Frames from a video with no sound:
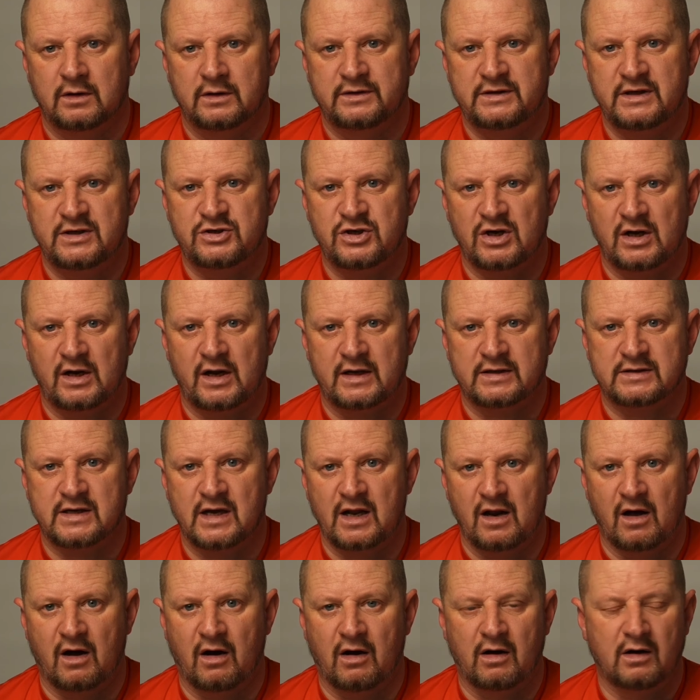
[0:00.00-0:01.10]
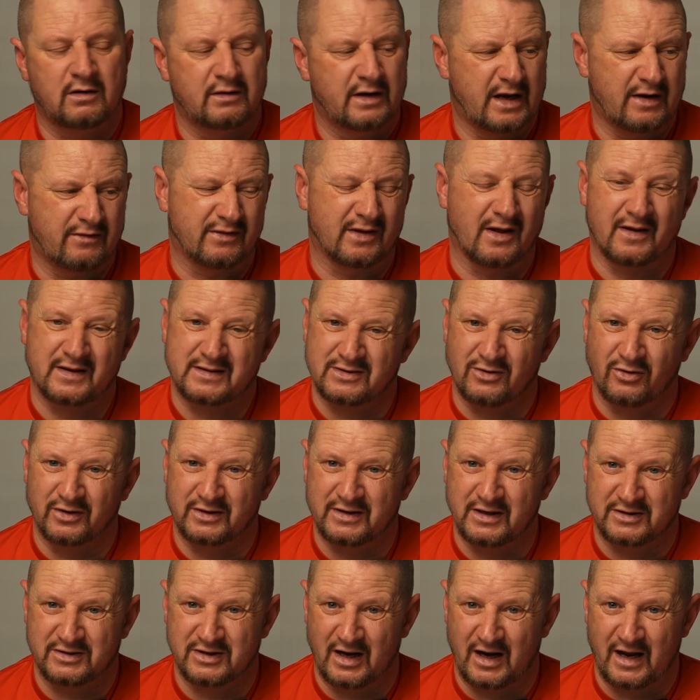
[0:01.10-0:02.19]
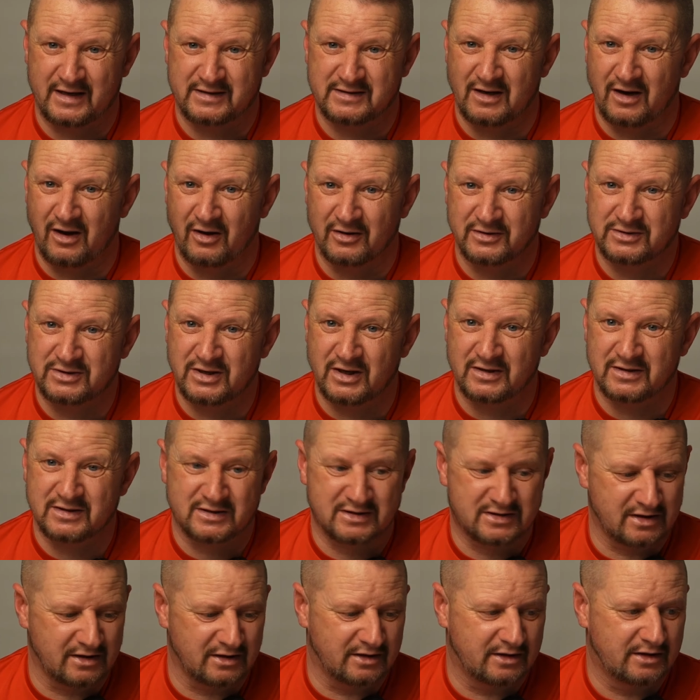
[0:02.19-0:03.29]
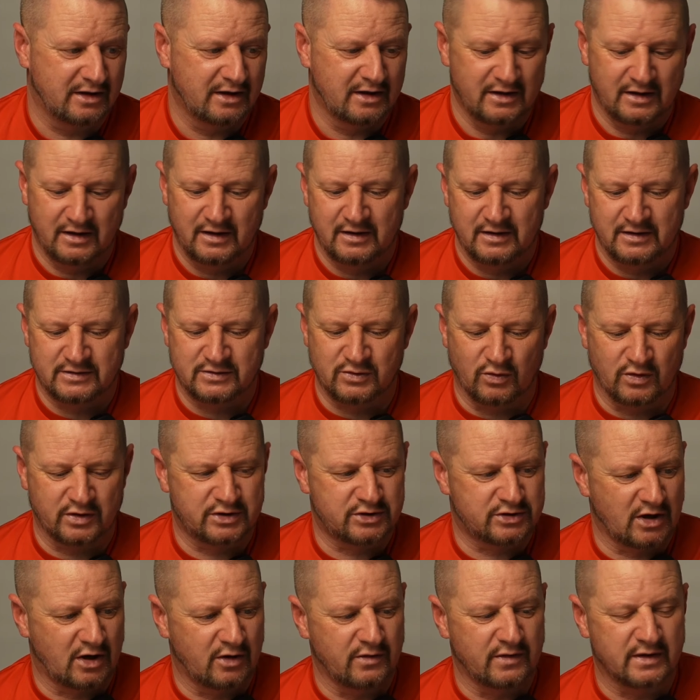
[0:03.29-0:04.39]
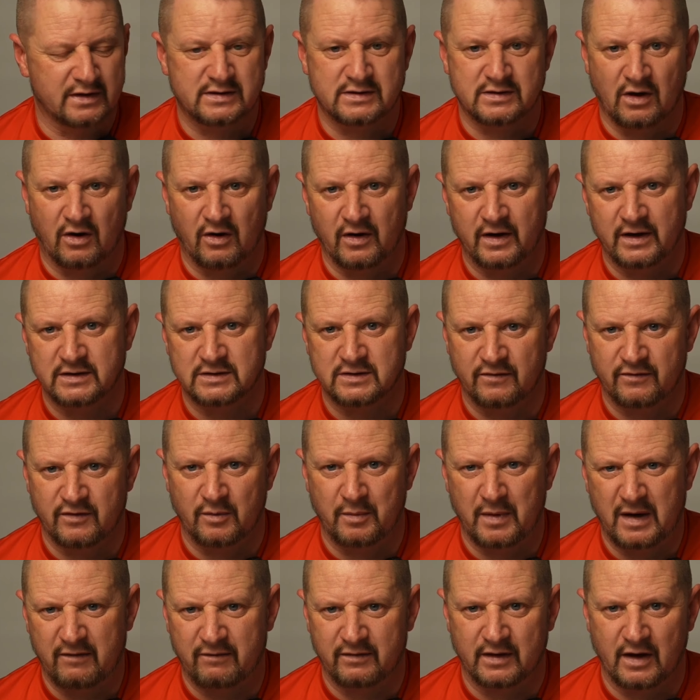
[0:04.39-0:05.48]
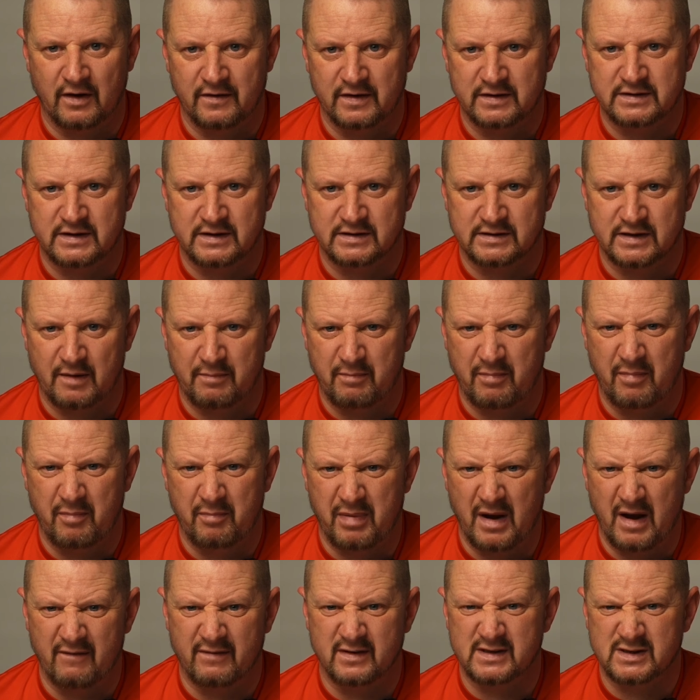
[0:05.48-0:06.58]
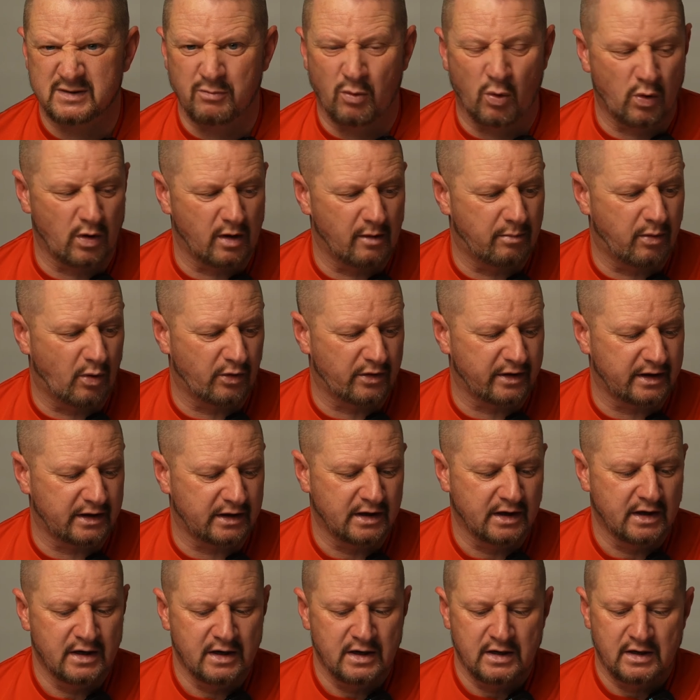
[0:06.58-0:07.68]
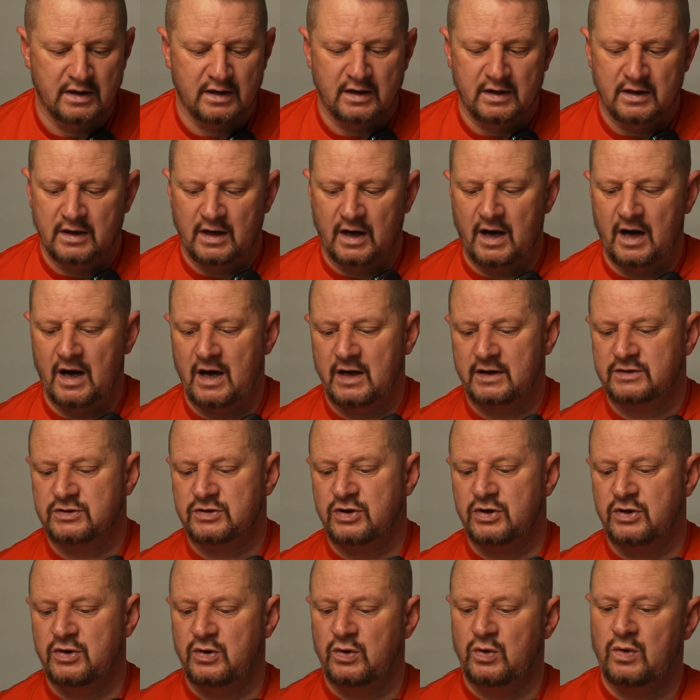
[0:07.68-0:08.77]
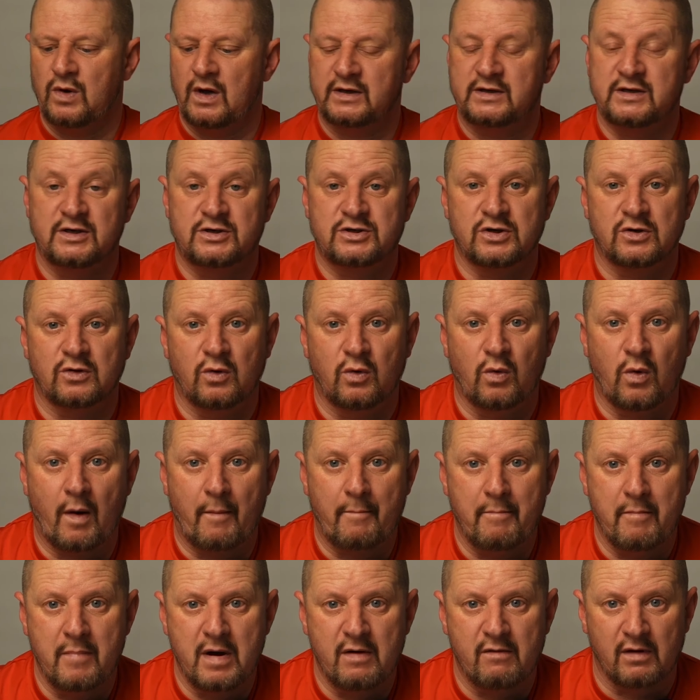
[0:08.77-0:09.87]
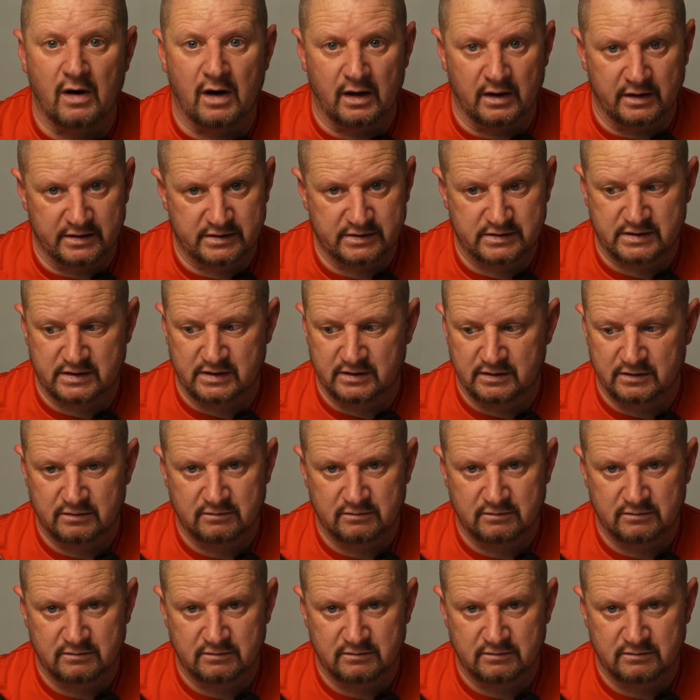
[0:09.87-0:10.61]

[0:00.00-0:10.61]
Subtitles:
digital SLR, even though it's not a digital SLR, it's just to sort of show the size of them, even though this is a bit of a smaller body, to digital mirrorless,